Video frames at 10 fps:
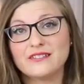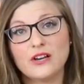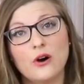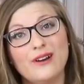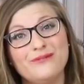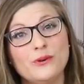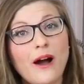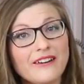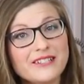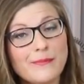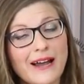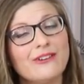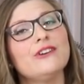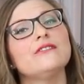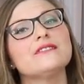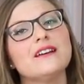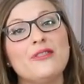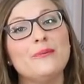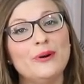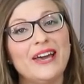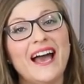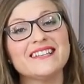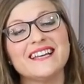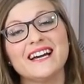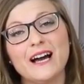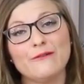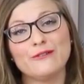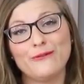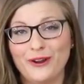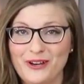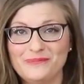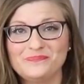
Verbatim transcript: So if you are into macros, the book has that covered for you.